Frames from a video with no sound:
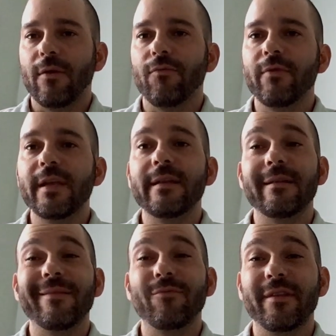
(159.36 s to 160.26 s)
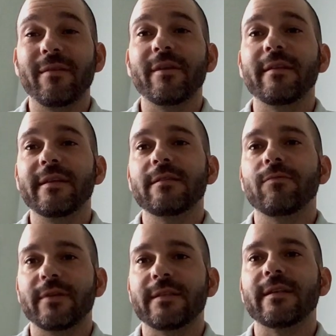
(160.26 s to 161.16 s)
Read with them at least
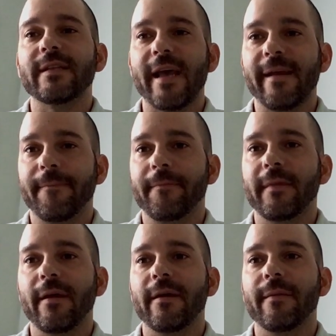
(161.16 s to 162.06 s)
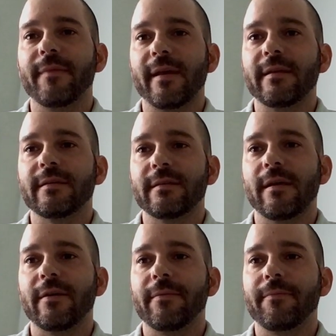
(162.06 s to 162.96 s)
once a day. That has
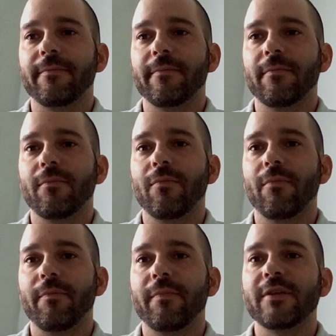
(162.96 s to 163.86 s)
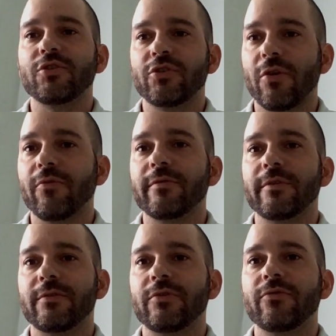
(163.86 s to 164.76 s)
been shown
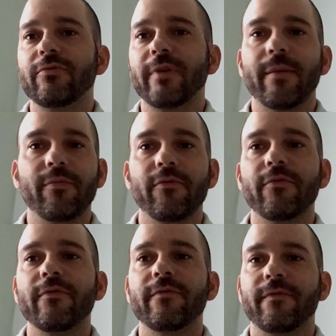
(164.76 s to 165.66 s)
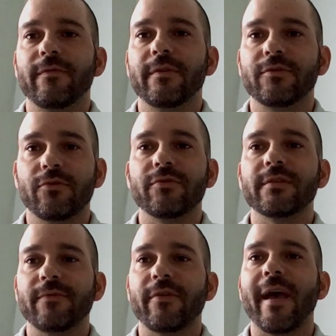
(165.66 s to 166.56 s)
to improve children's
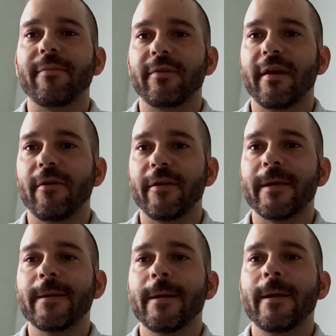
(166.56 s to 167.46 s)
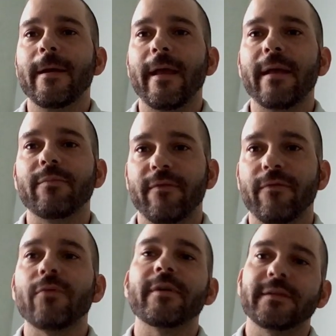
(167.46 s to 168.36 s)
vocabulary and
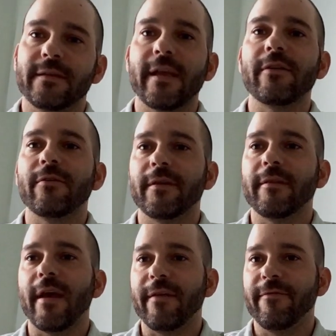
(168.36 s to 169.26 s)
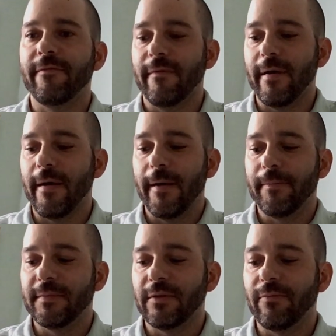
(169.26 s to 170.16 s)
performance later in life.
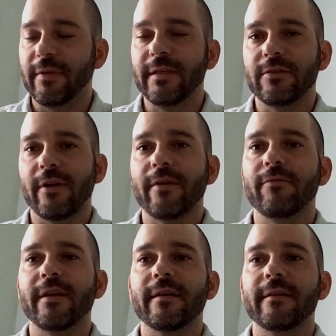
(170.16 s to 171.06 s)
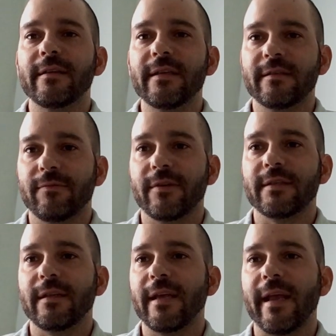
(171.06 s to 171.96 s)
So please try to read at least
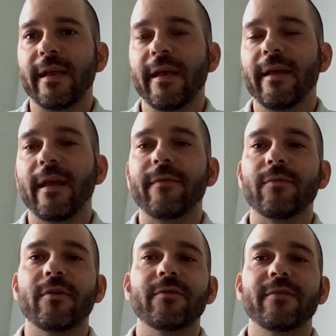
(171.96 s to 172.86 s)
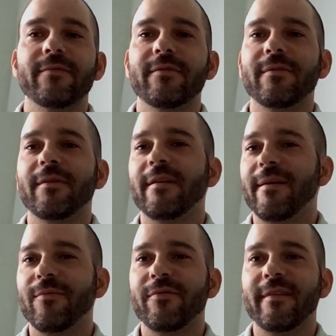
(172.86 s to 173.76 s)
once a day. If you want to read with them a
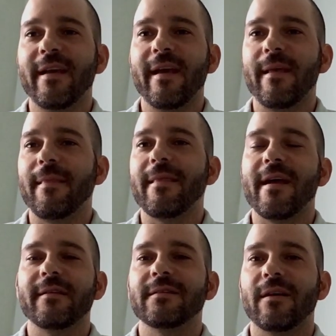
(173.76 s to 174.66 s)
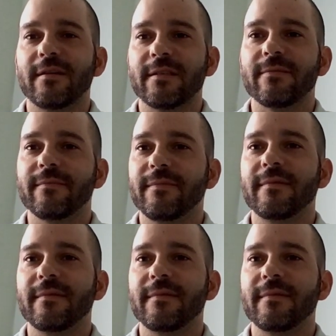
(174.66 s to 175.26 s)
lot more than that, that is awesome.